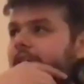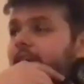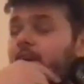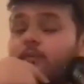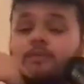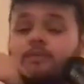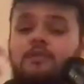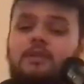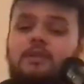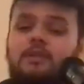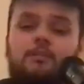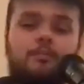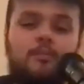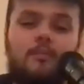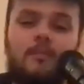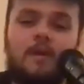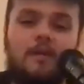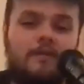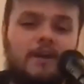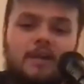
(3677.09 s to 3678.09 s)
it was only
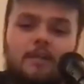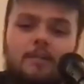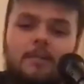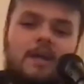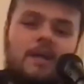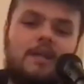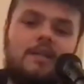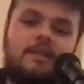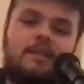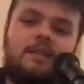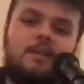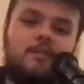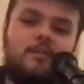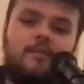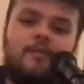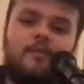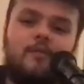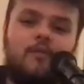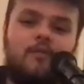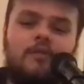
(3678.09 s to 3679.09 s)
around about a year
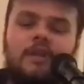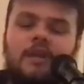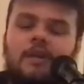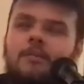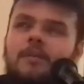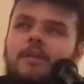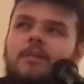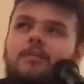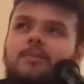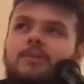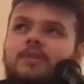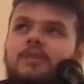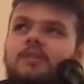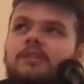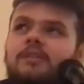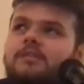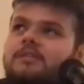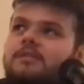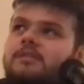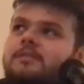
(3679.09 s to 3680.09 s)
before that, maybe